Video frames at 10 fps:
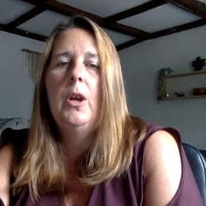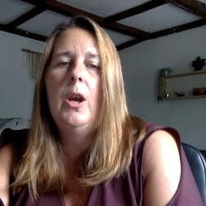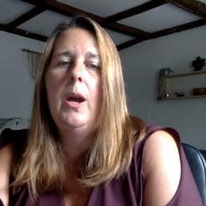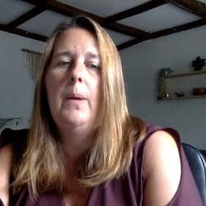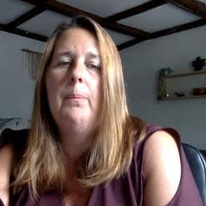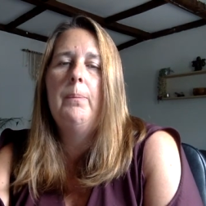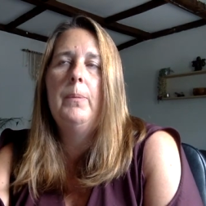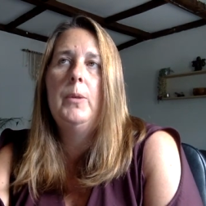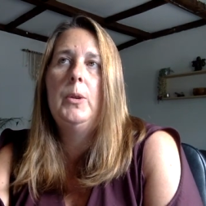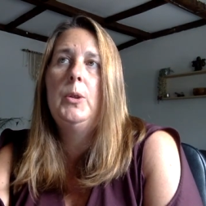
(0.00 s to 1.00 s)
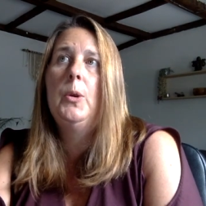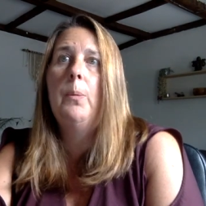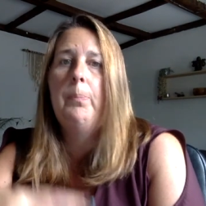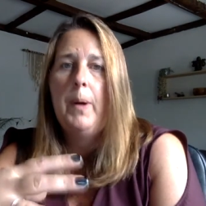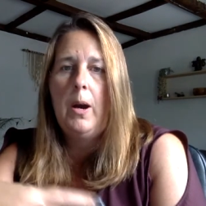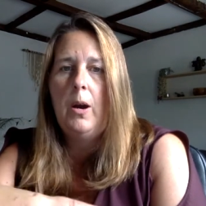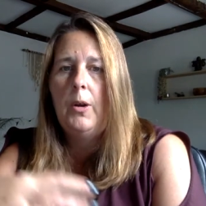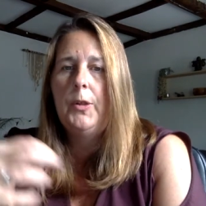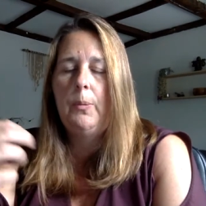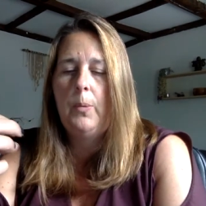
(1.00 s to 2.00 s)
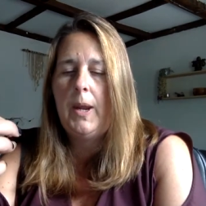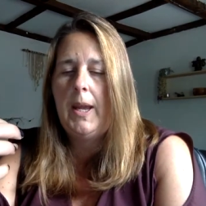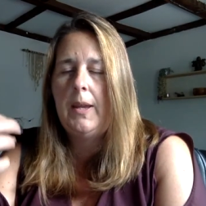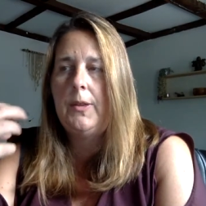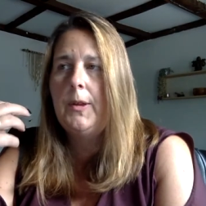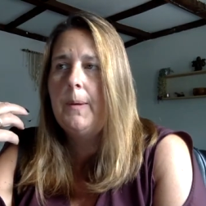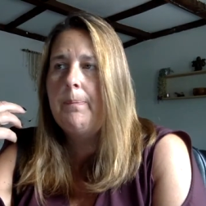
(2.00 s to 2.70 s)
um, your bath with